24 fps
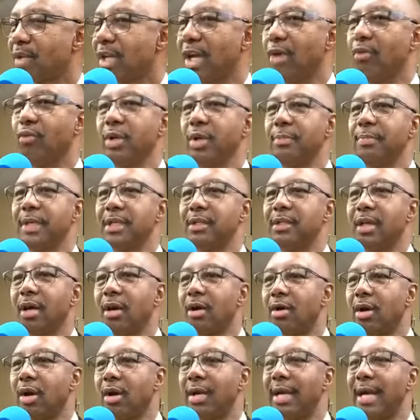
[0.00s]
And we've been
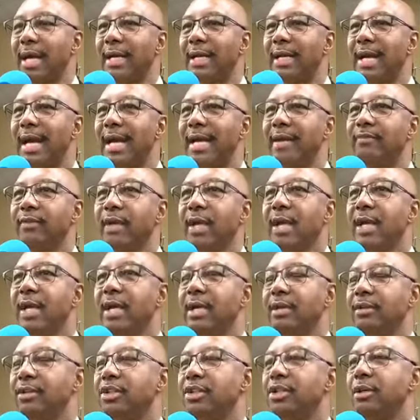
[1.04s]
taught all our life
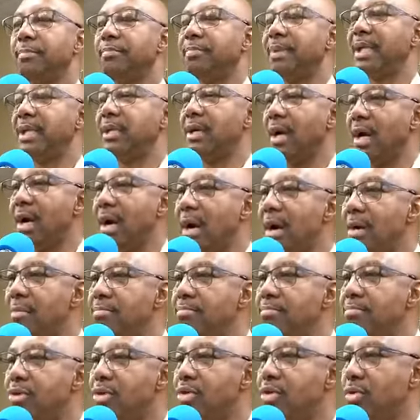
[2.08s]
to be
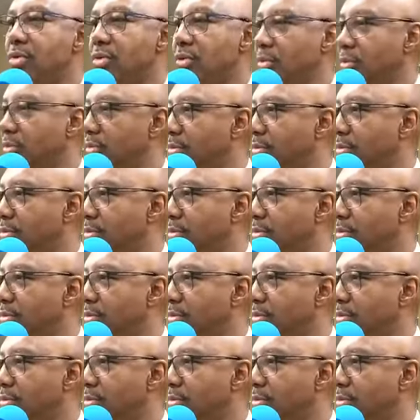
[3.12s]
humble.